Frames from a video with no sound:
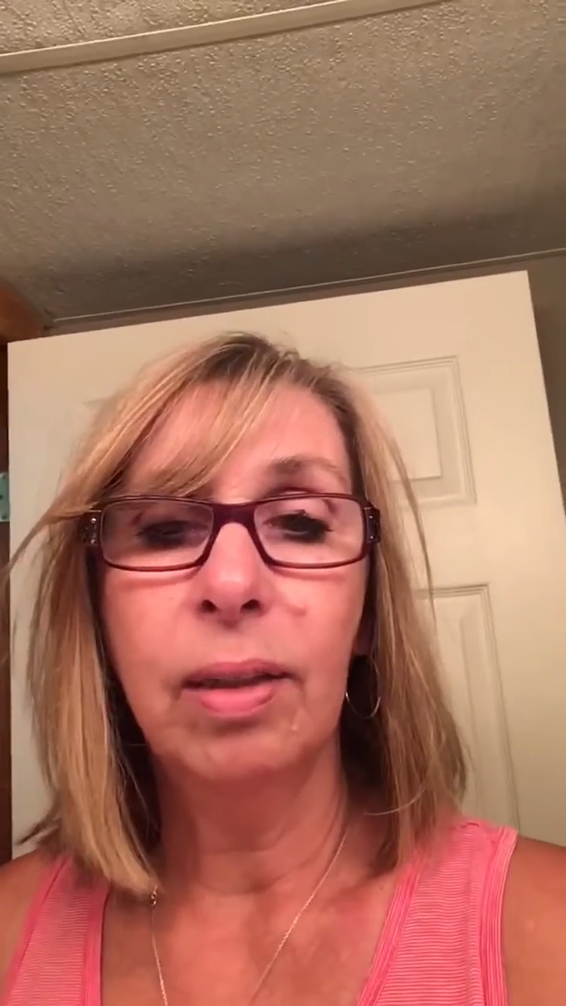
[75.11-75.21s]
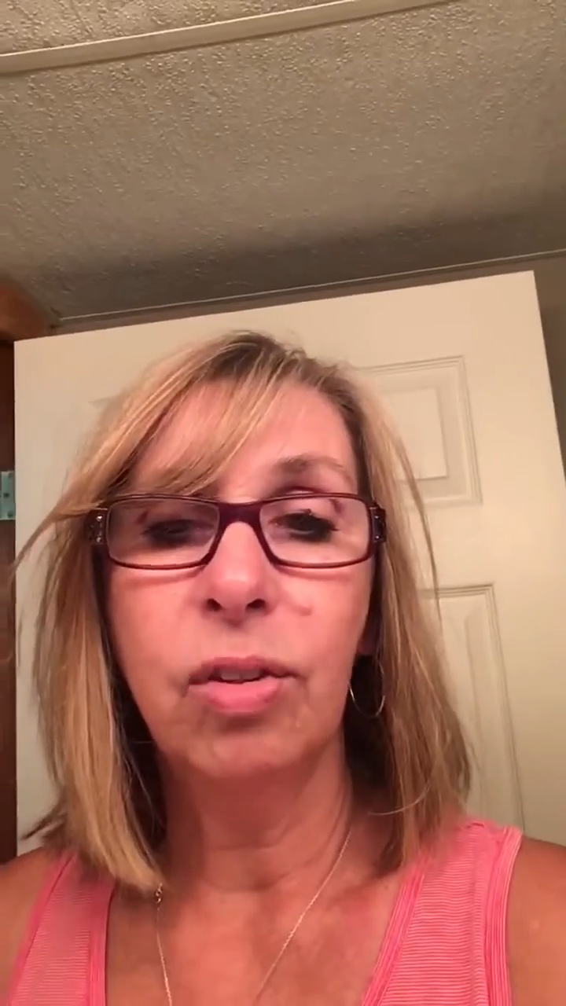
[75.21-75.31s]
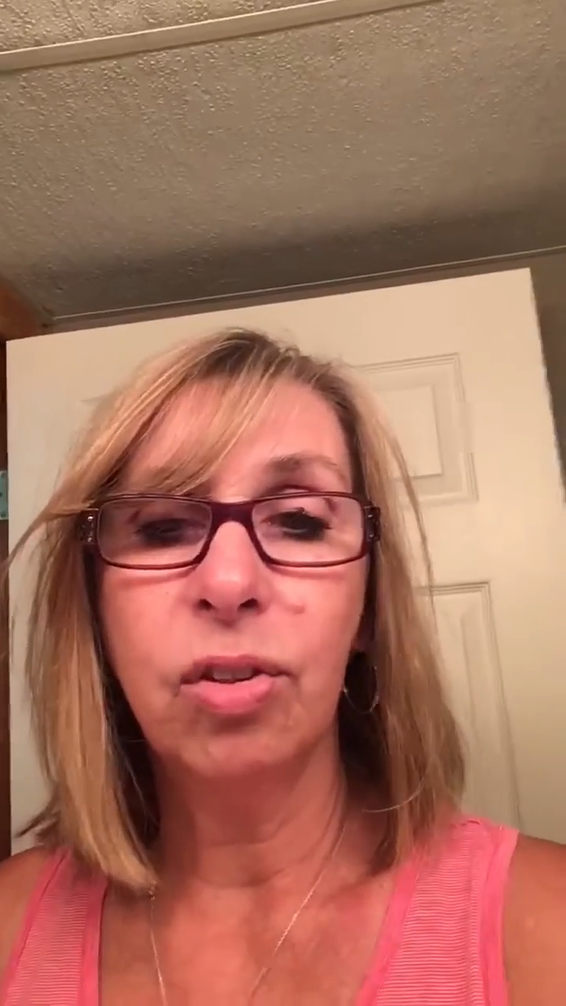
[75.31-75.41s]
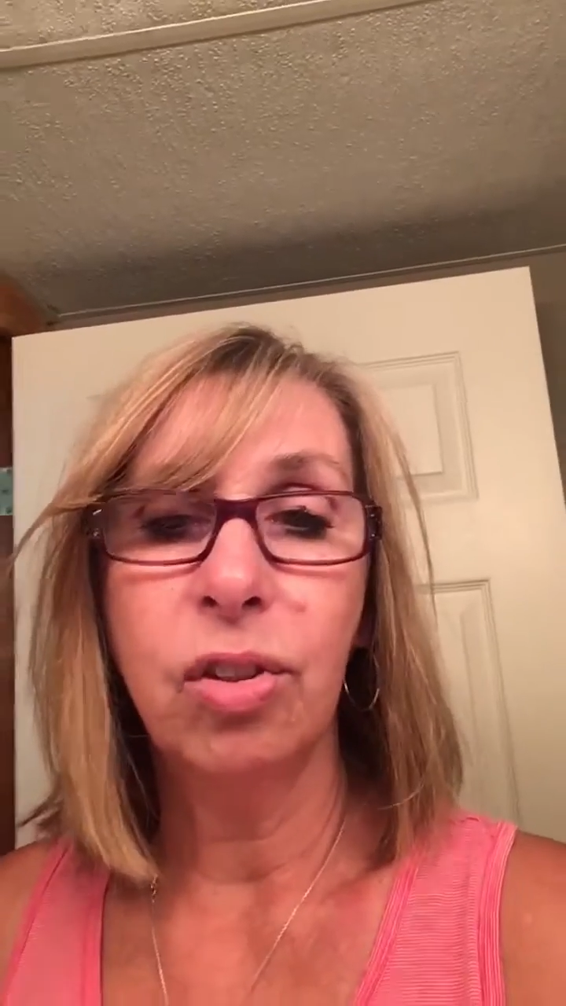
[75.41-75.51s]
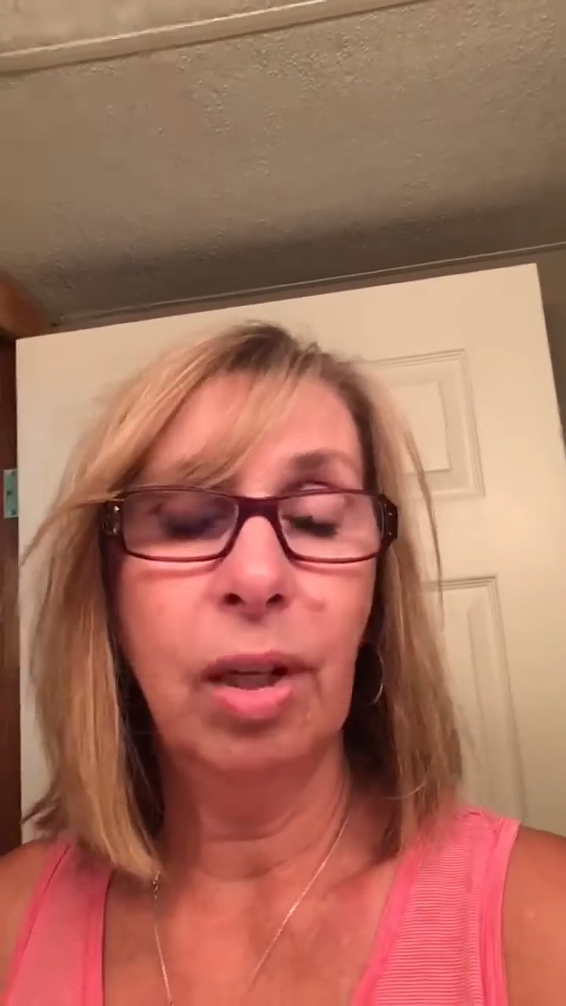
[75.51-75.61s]

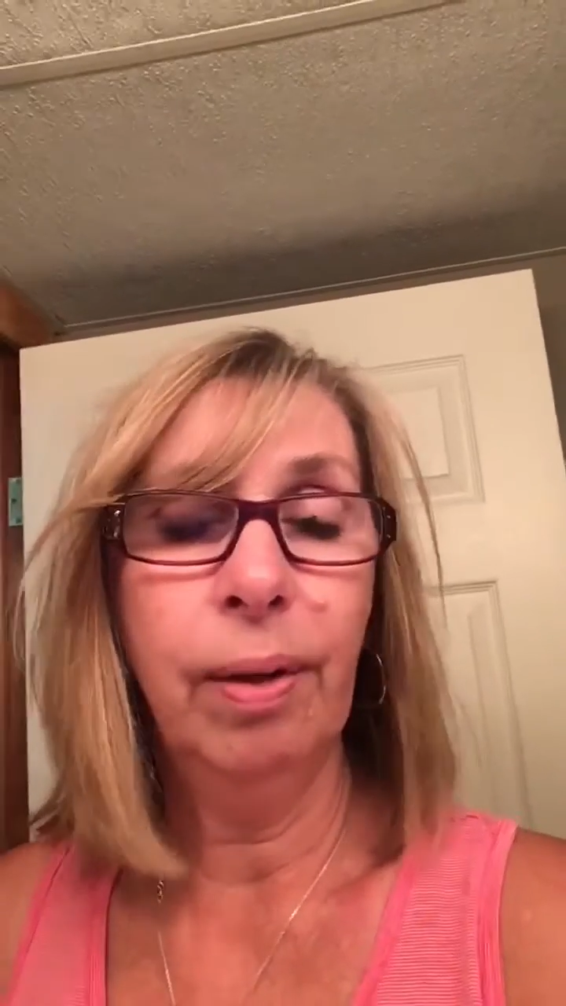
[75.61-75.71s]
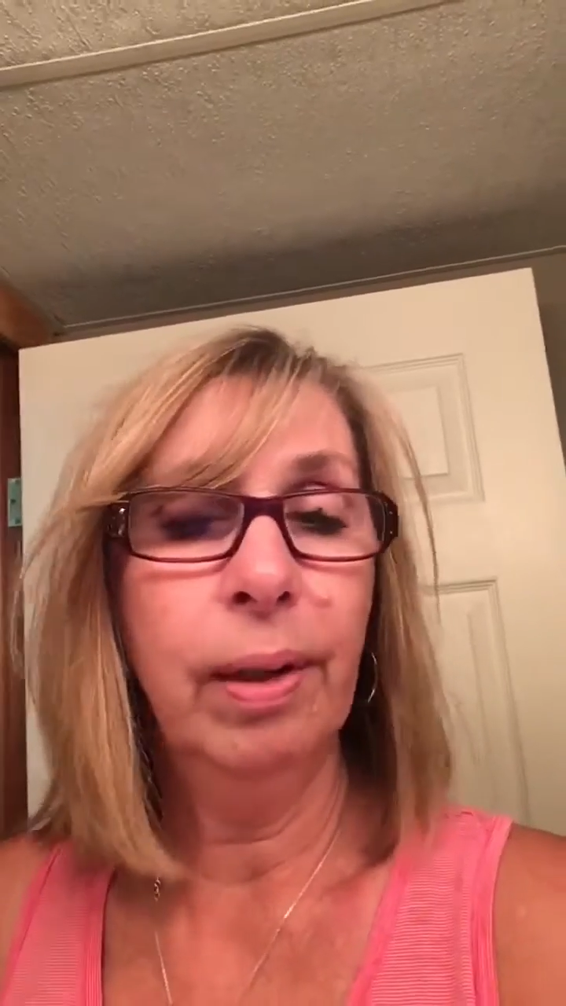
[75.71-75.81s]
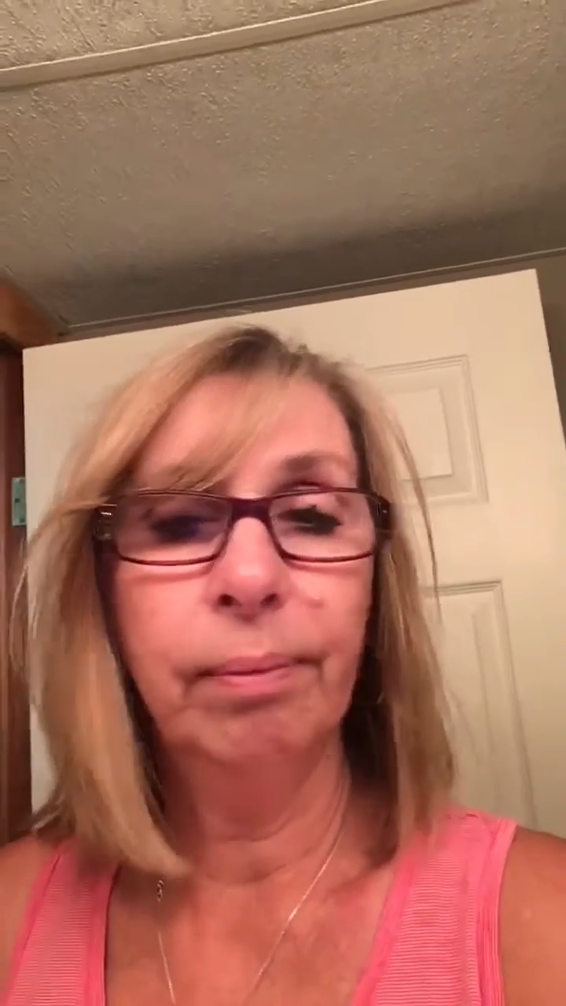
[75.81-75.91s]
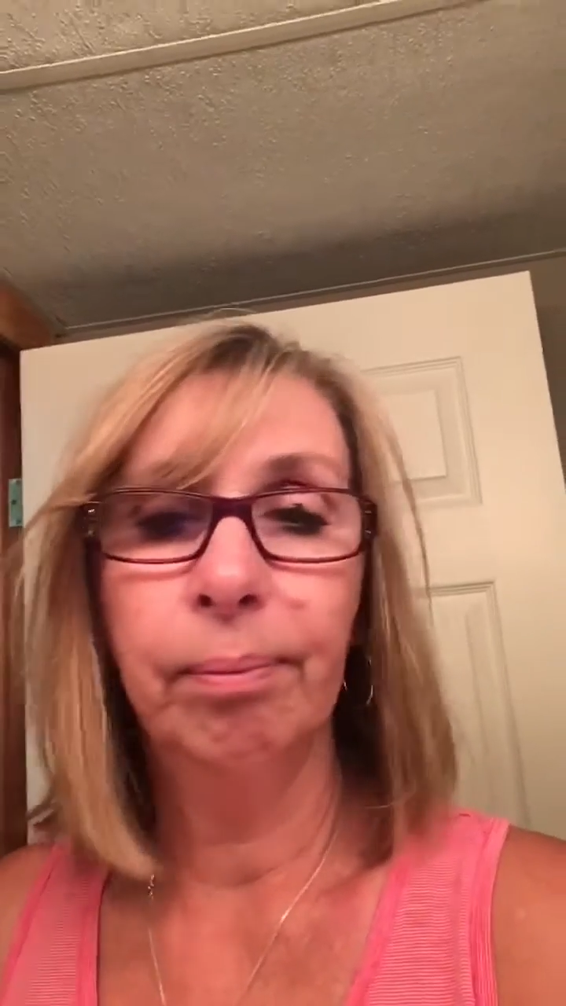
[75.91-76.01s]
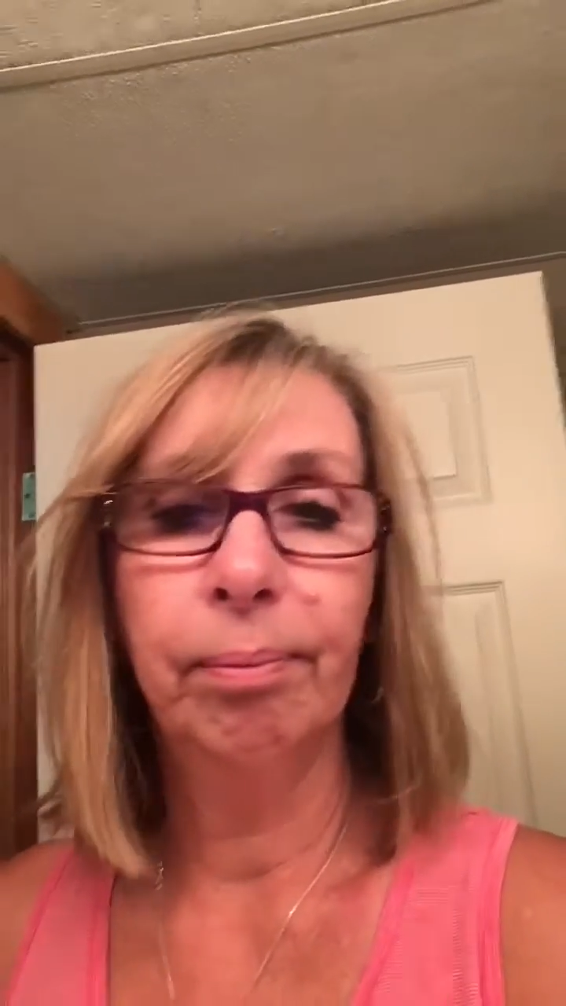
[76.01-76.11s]
just sharing